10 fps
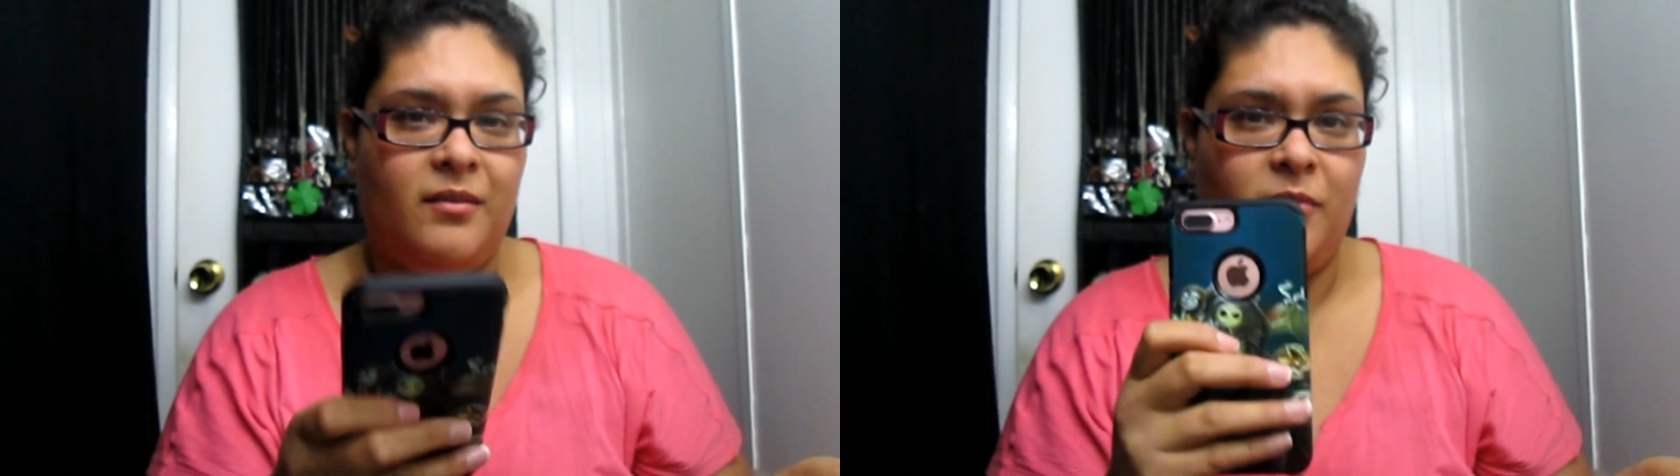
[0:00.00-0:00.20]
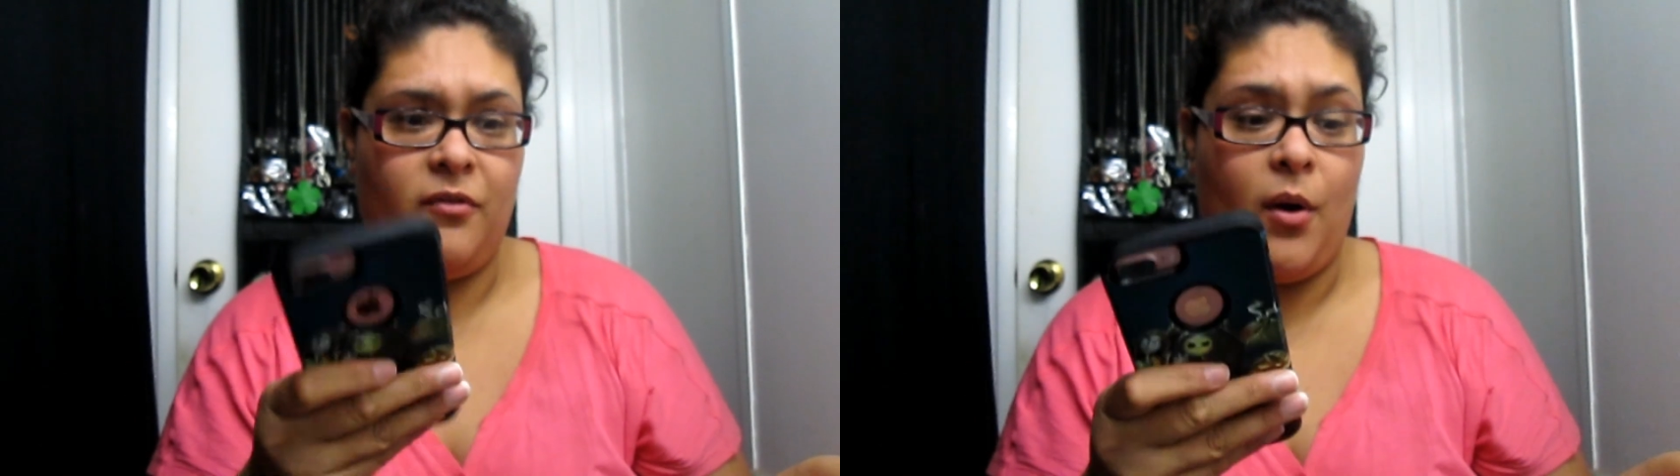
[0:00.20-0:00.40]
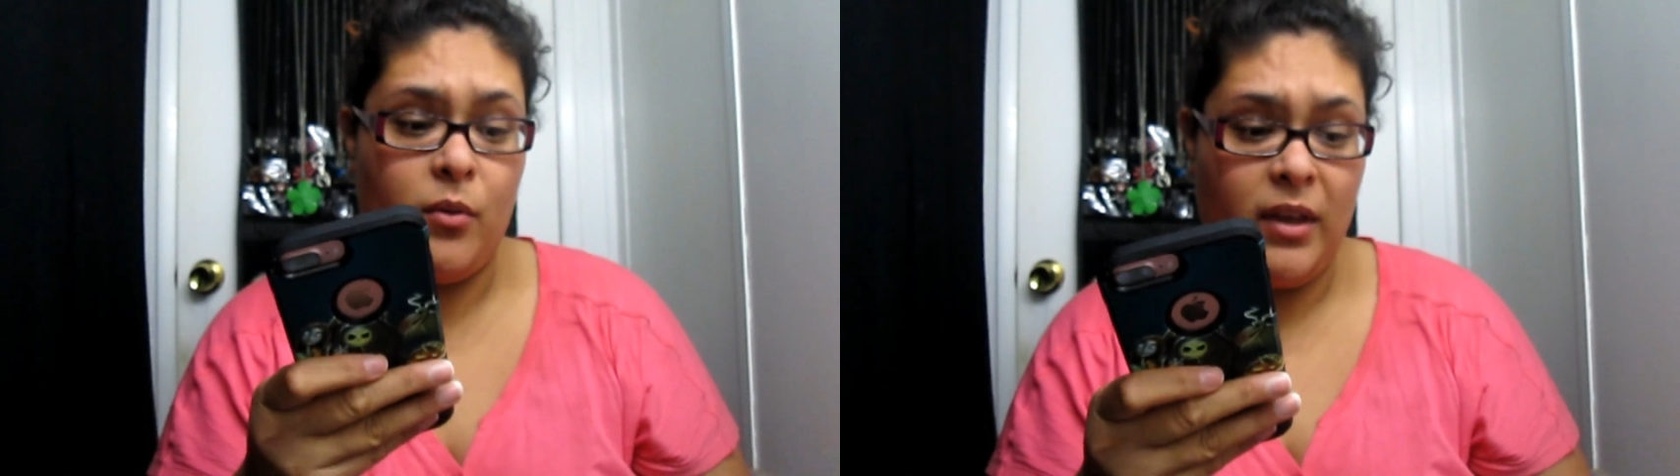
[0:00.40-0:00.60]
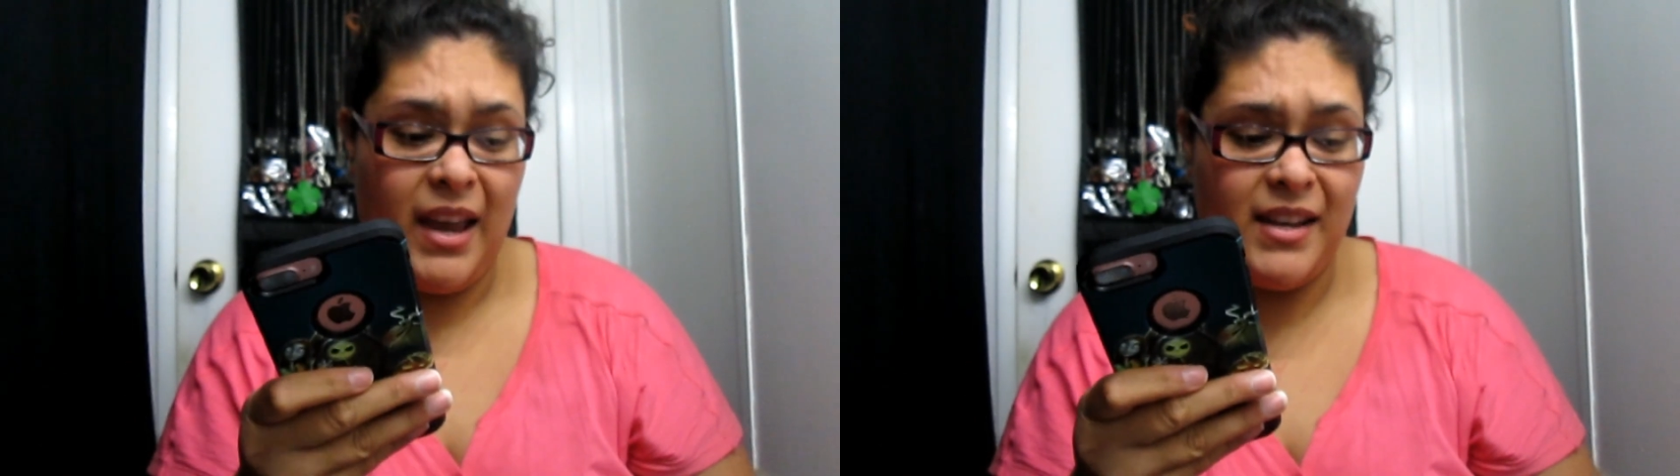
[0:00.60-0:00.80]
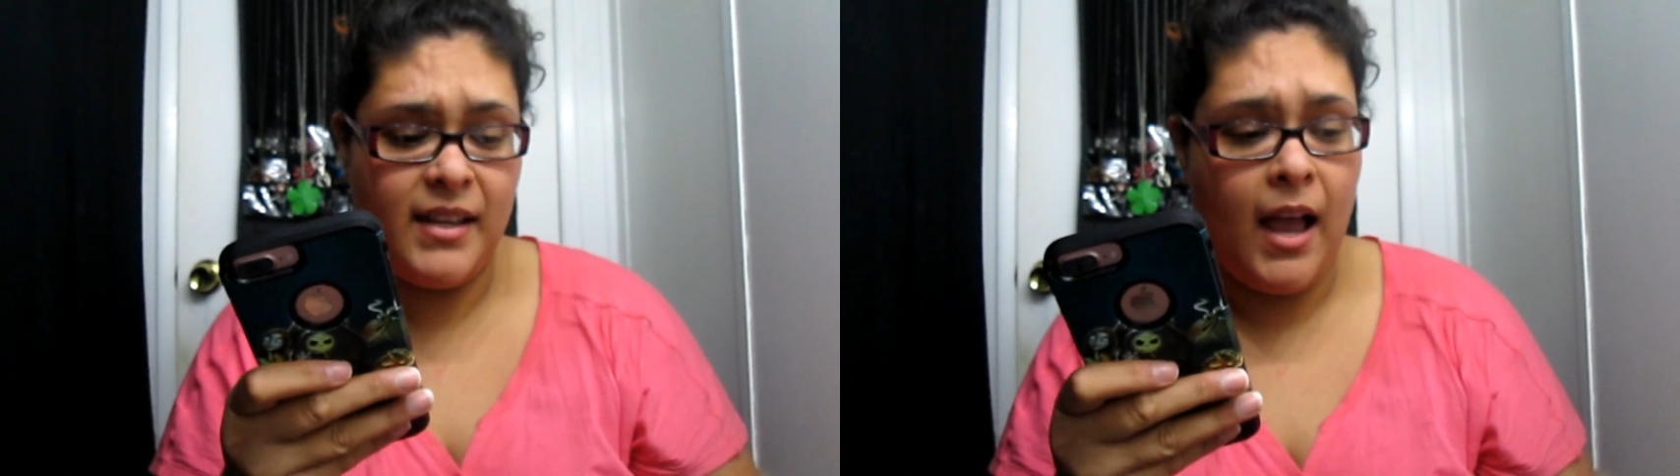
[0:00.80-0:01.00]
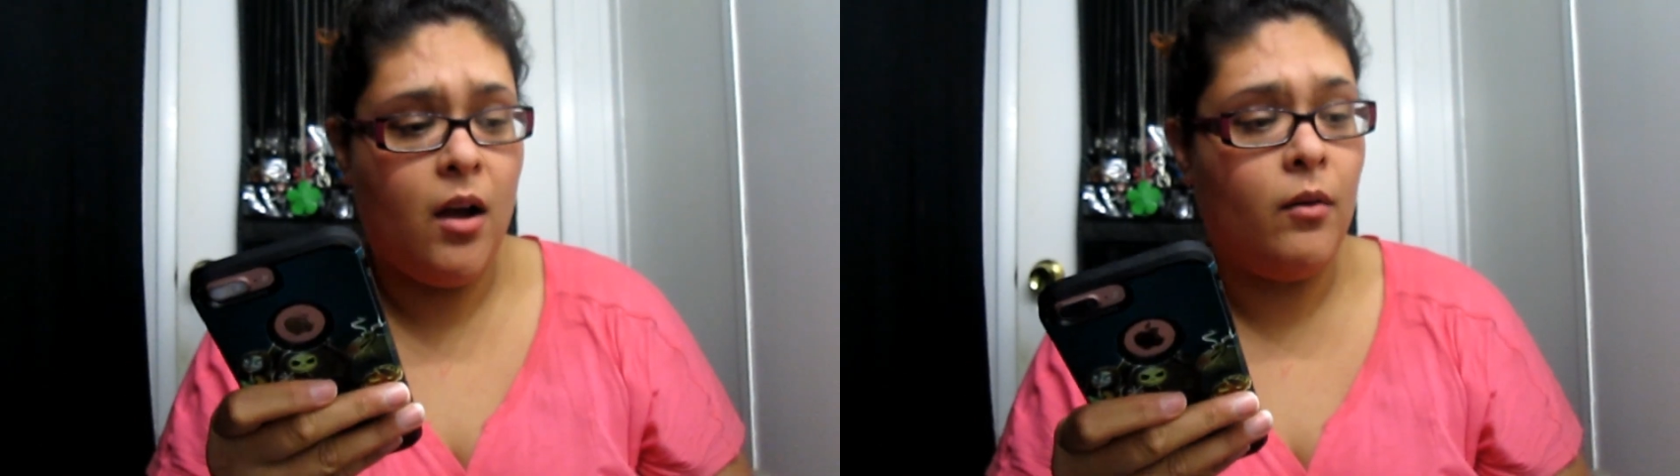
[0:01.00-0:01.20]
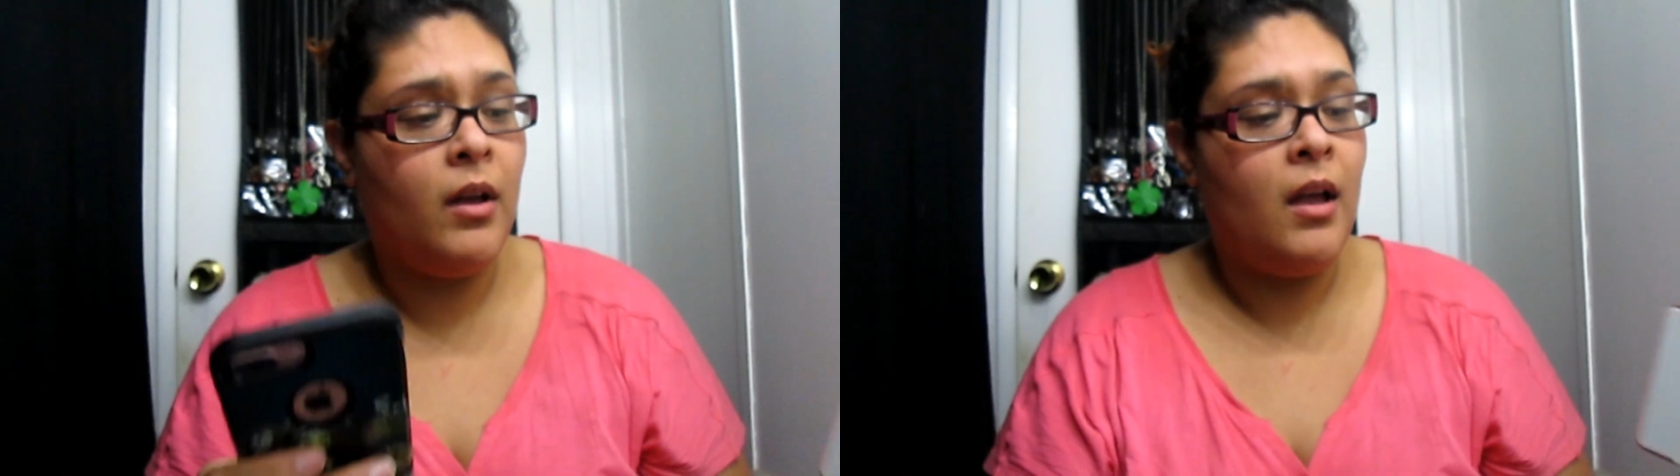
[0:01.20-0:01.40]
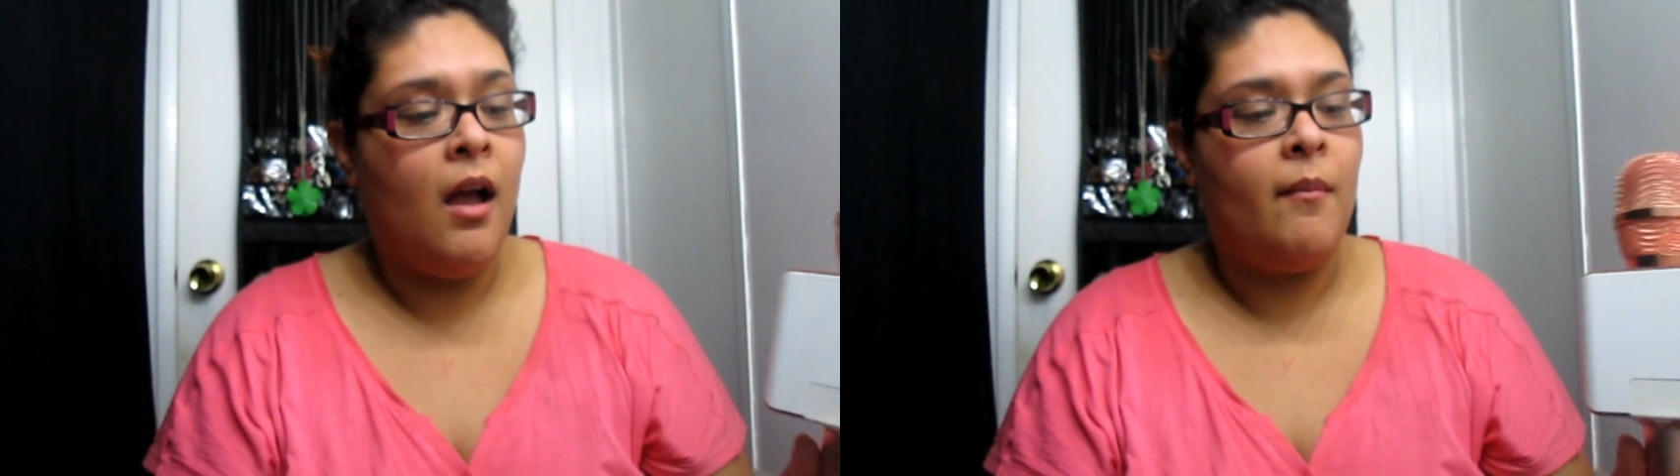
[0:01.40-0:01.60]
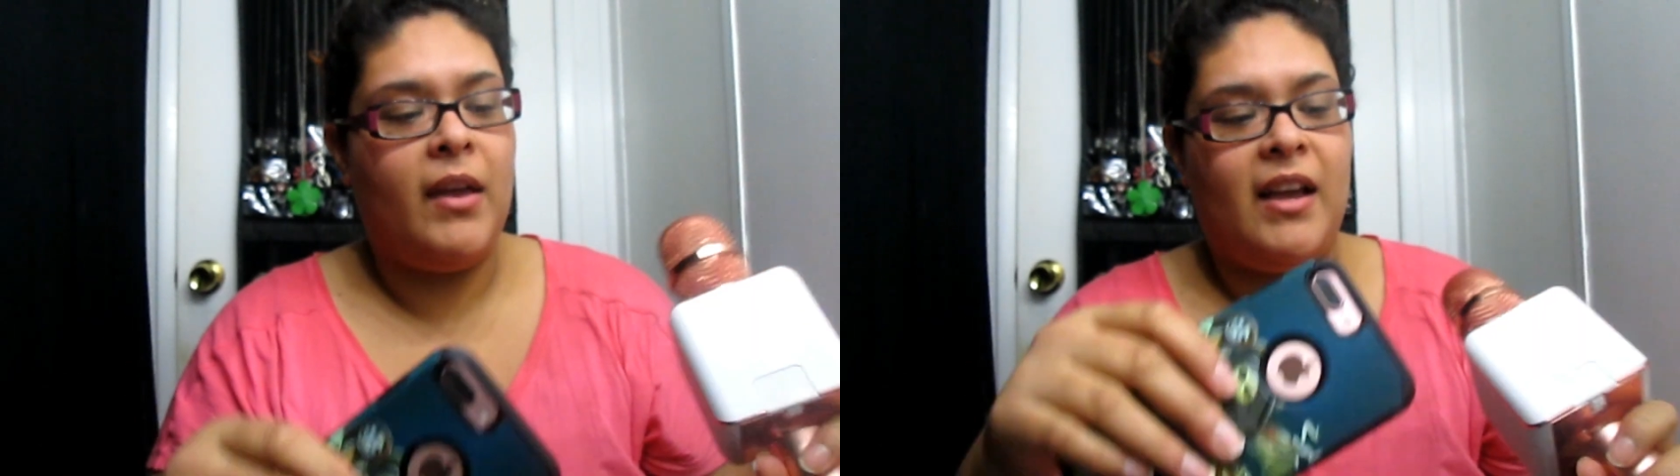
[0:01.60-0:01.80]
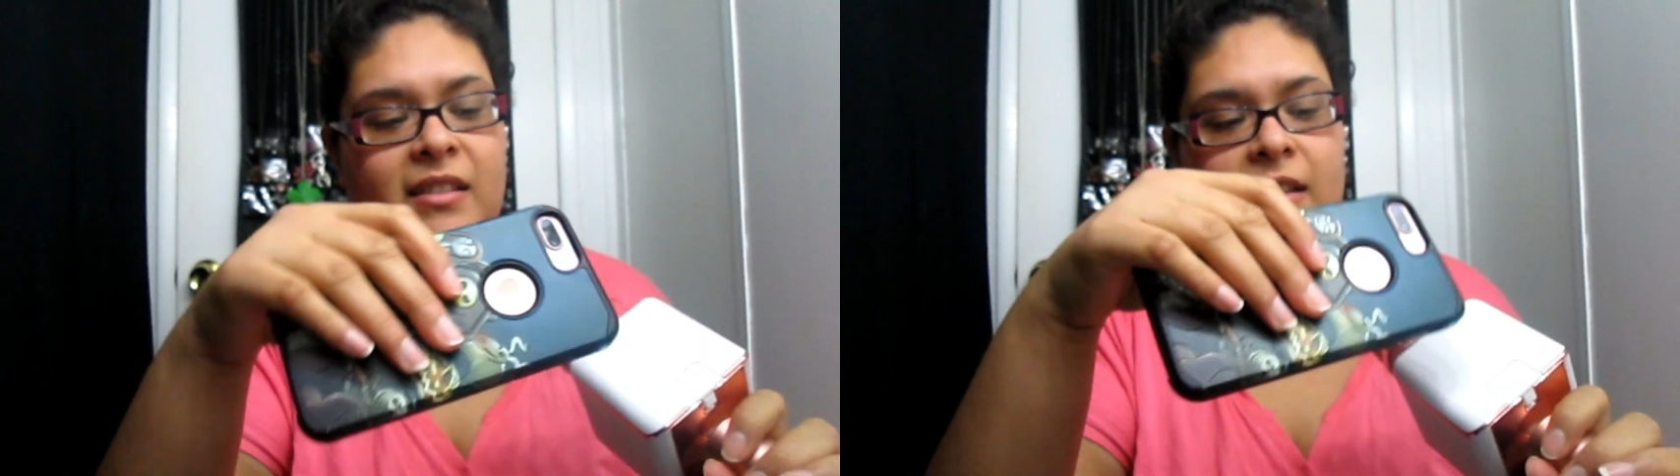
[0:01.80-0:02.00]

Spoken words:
phone case out because